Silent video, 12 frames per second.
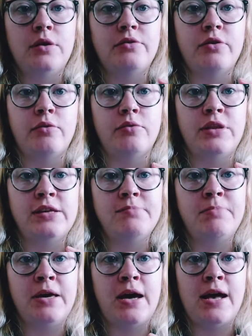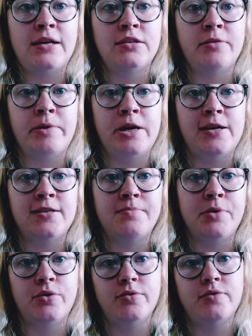So this bit has to be
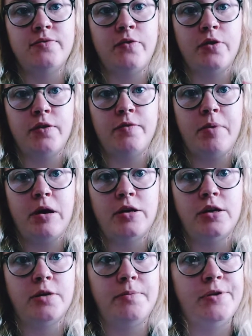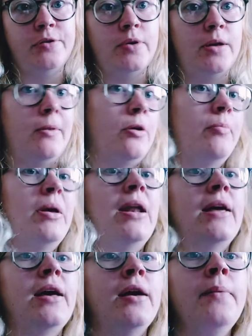exposed for another part you're going to be doing a little bit
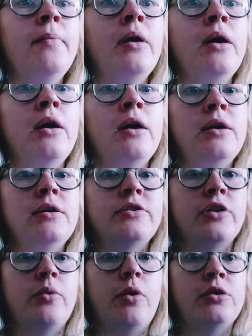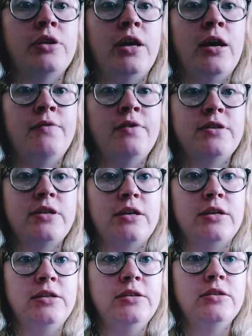later. So on the other
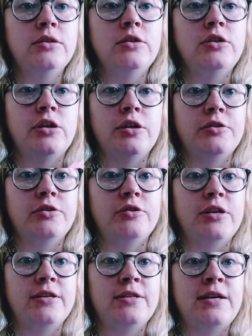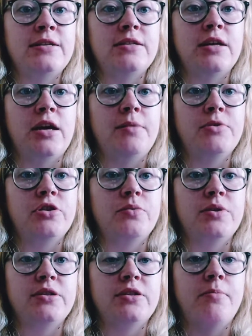side, you're going to do the exact same so
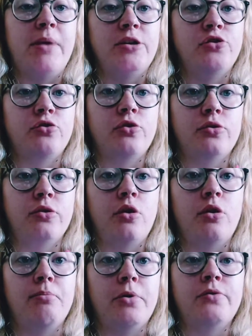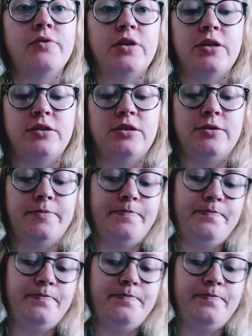it's symmetrical on both sides.